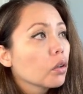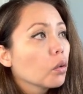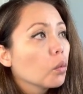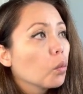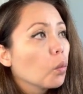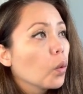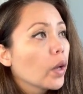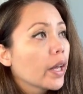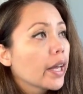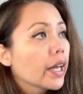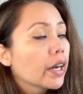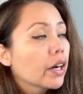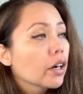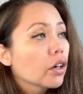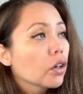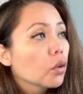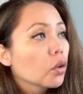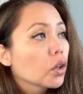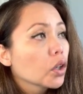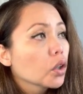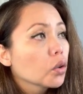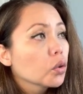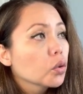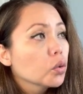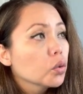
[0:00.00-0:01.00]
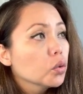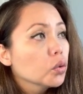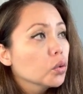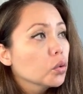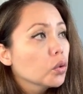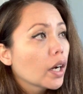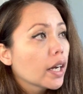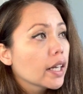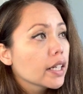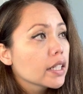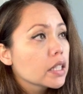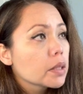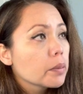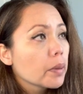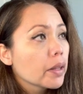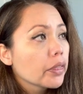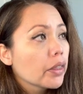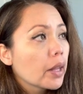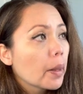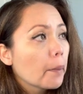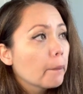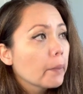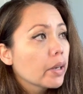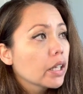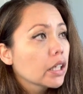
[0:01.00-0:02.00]
where or who I spent
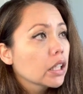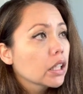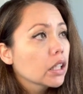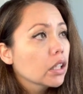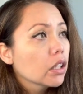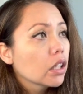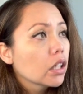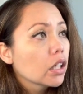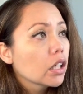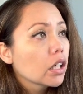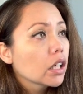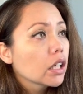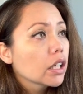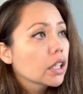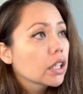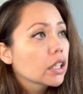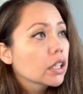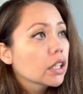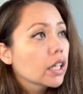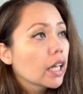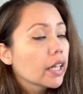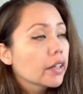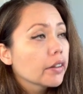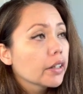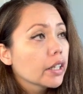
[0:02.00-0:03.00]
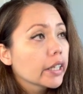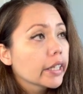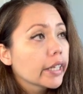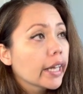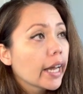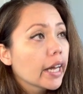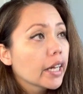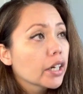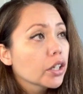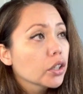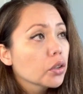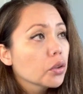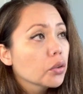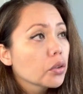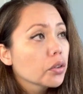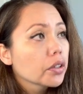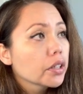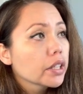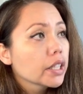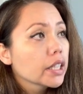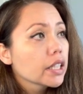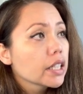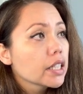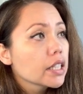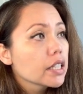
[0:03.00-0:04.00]
that money on, and then
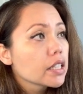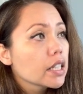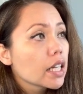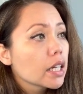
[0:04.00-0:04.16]
categories.